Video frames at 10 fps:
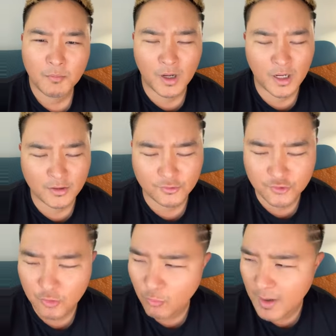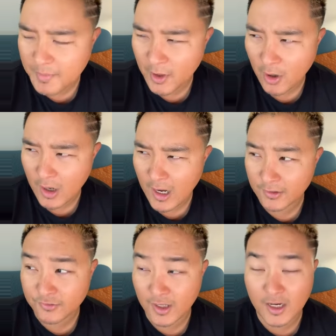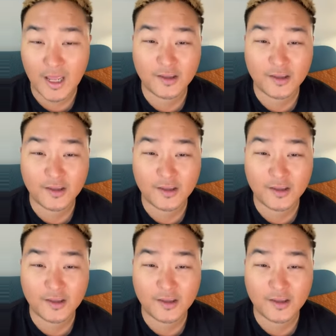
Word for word: But at the Zoom webinar, I said,